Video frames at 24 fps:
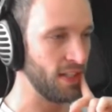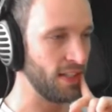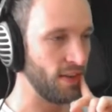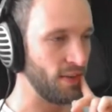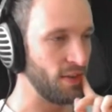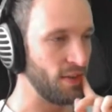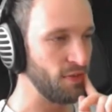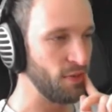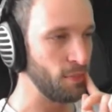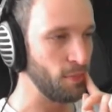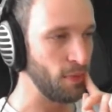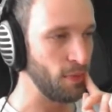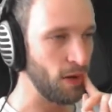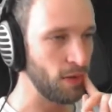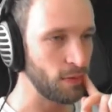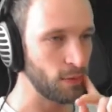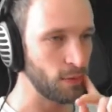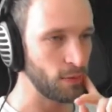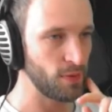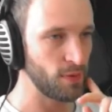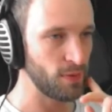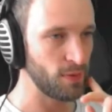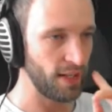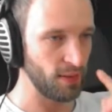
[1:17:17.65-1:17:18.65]
However, the
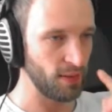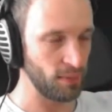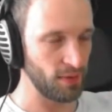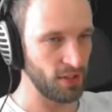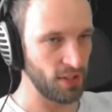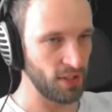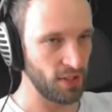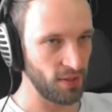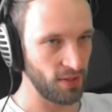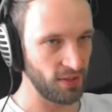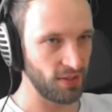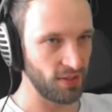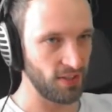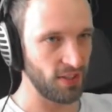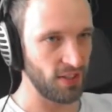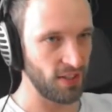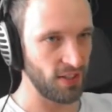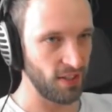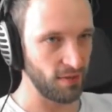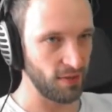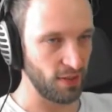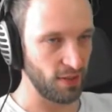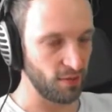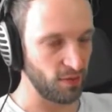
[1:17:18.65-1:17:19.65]
problem with randomly generated
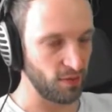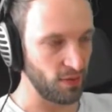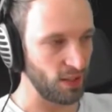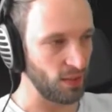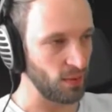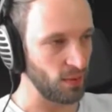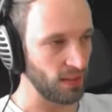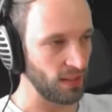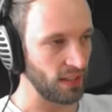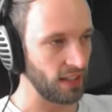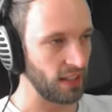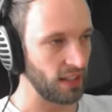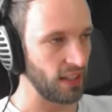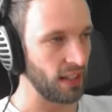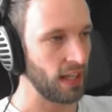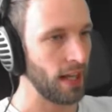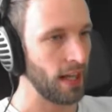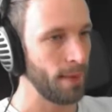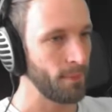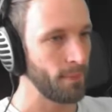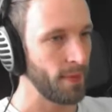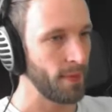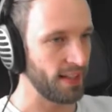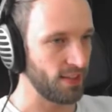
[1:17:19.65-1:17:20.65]
stuff is frequently
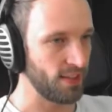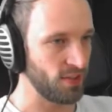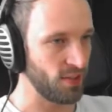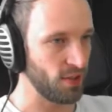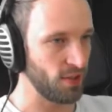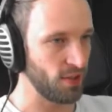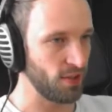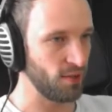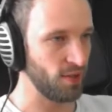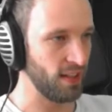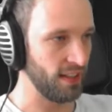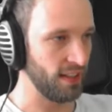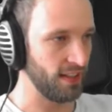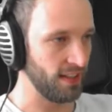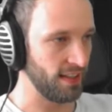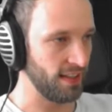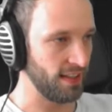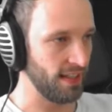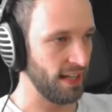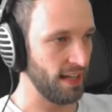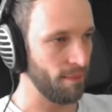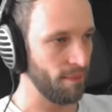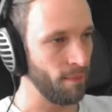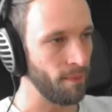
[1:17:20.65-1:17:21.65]
it starts feeling the
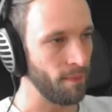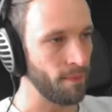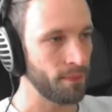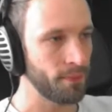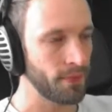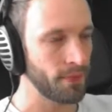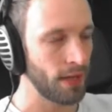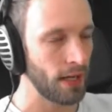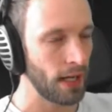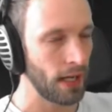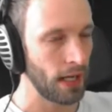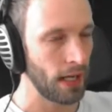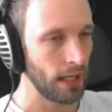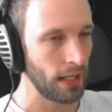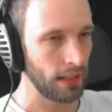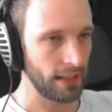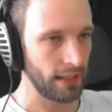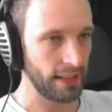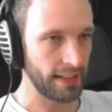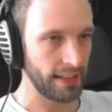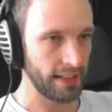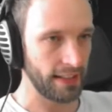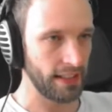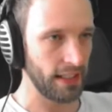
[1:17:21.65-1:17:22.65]
same.
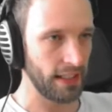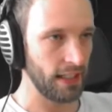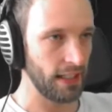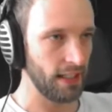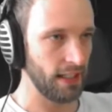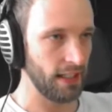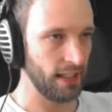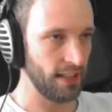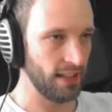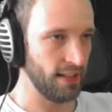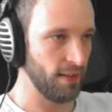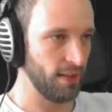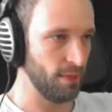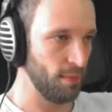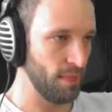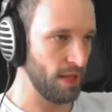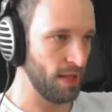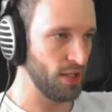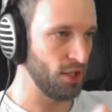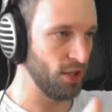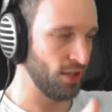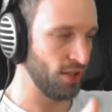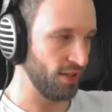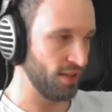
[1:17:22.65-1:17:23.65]
Like in the
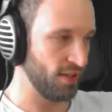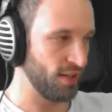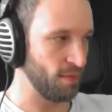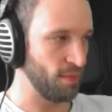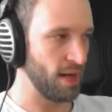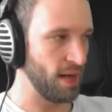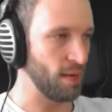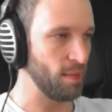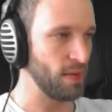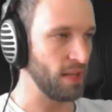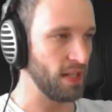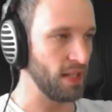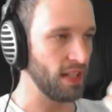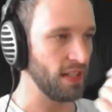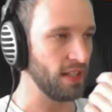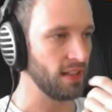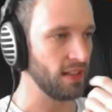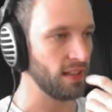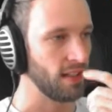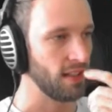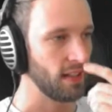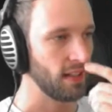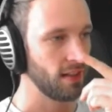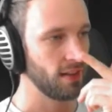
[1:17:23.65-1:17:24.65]
missions, there might be,
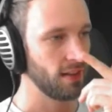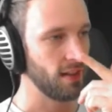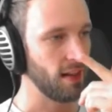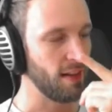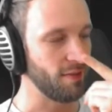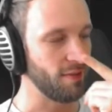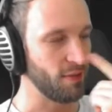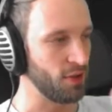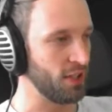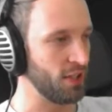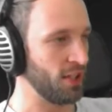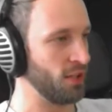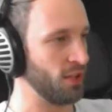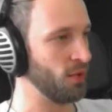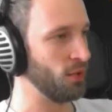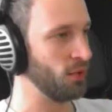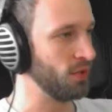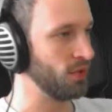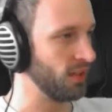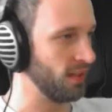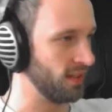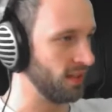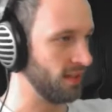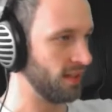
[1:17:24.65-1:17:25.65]
I've already
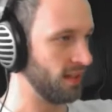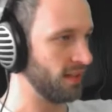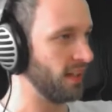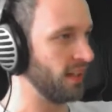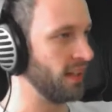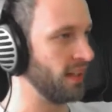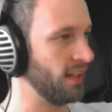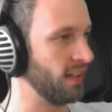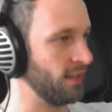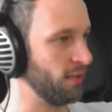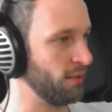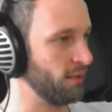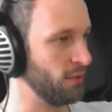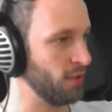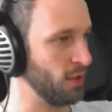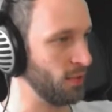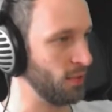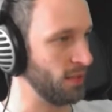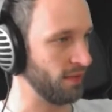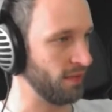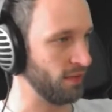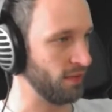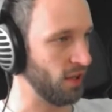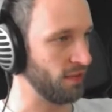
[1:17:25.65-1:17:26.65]
noted the
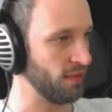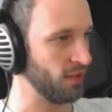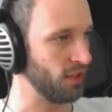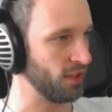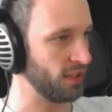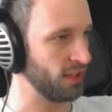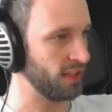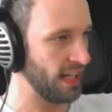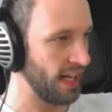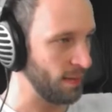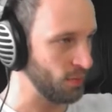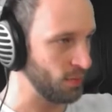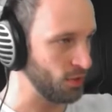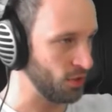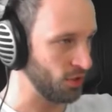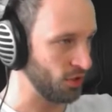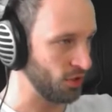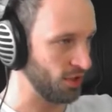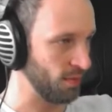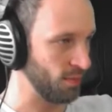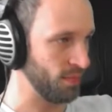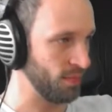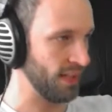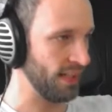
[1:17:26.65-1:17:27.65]
verbs I've got. I've got capture
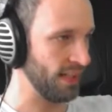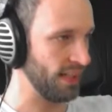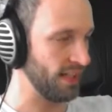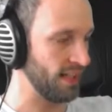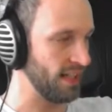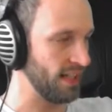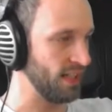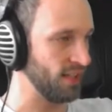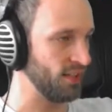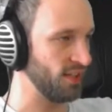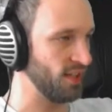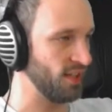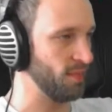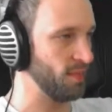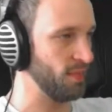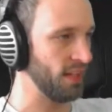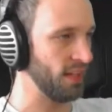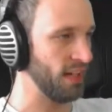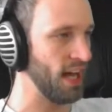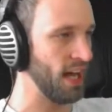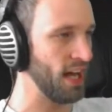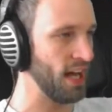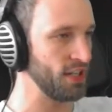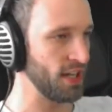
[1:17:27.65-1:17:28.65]
something, steal
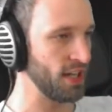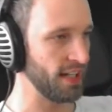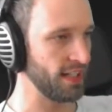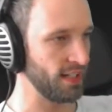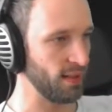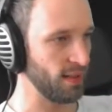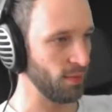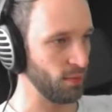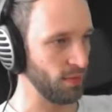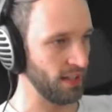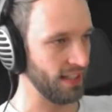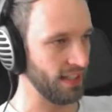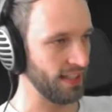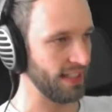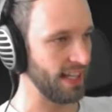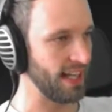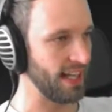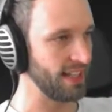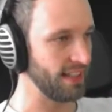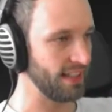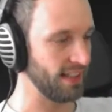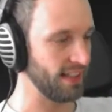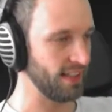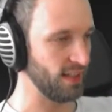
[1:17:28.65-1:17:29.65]
something, hijack something,
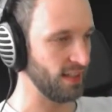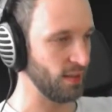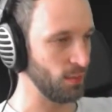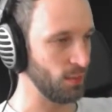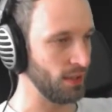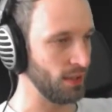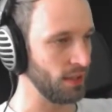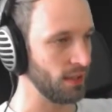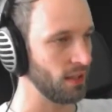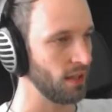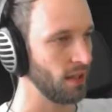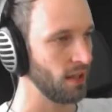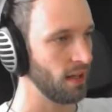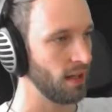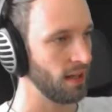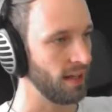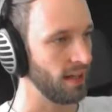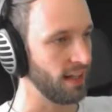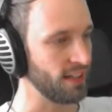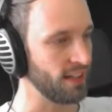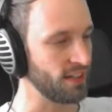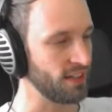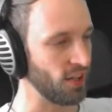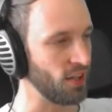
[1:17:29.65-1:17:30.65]
assassinate someone.
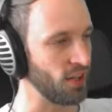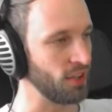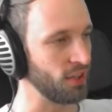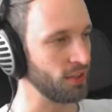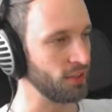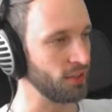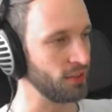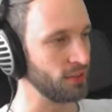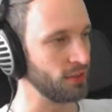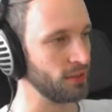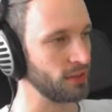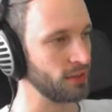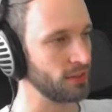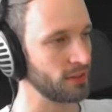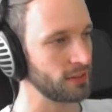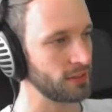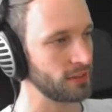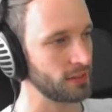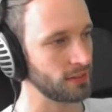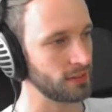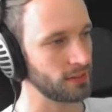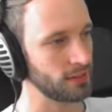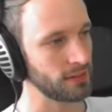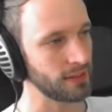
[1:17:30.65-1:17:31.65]
It's all
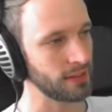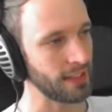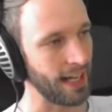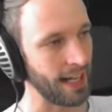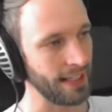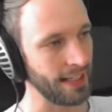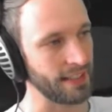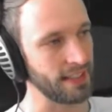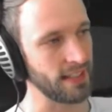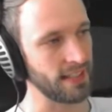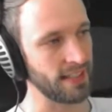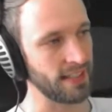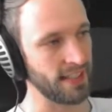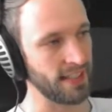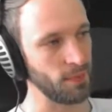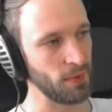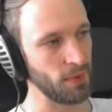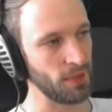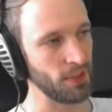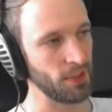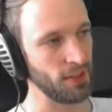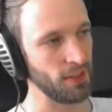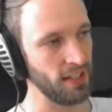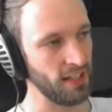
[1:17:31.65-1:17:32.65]
kind of
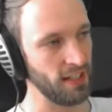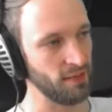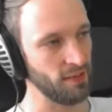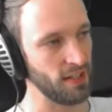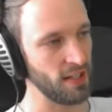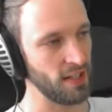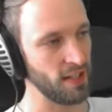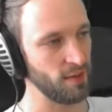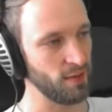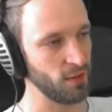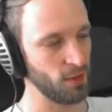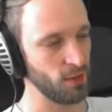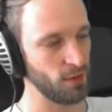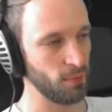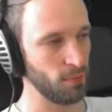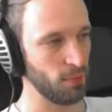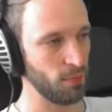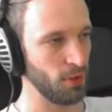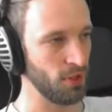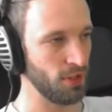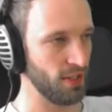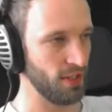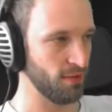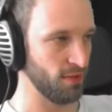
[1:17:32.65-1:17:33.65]
similar. Even if you
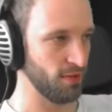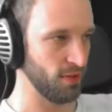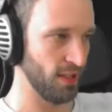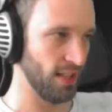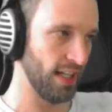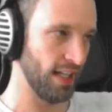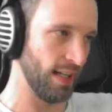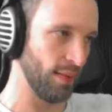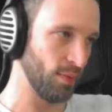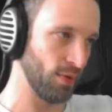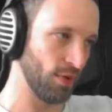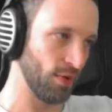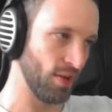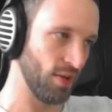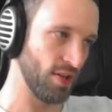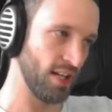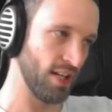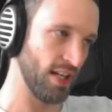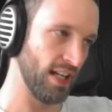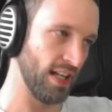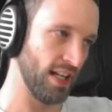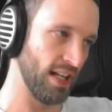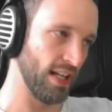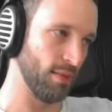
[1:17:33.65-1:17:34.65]
put different names on
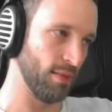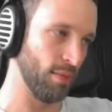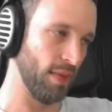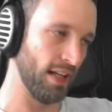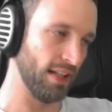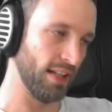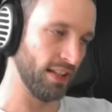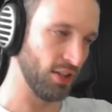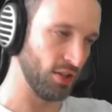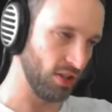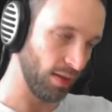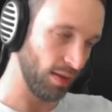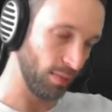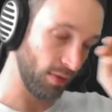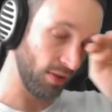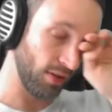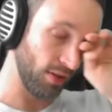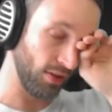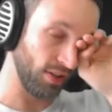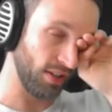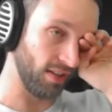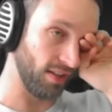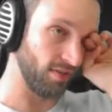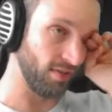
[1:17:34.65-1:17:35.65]
it and make the ships
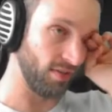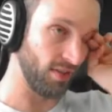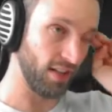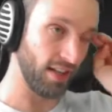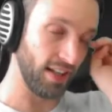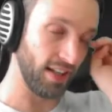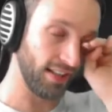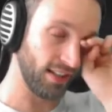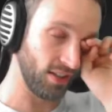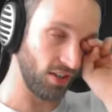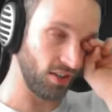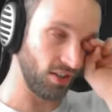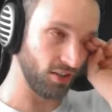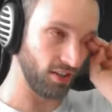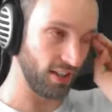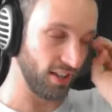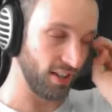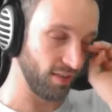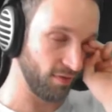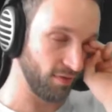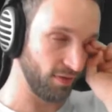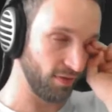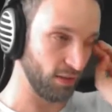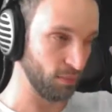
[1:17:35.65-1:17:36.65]
look different, it's all going
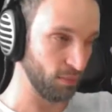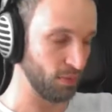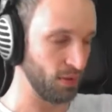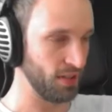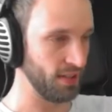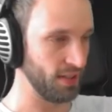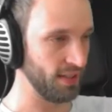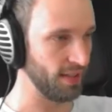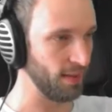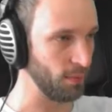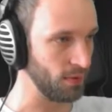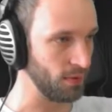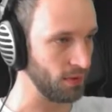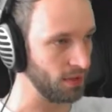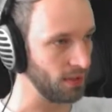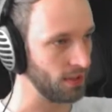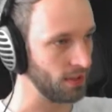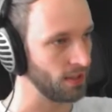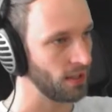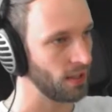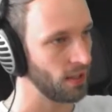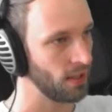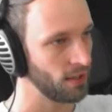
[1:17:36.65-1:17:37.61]
to feel pretty similar.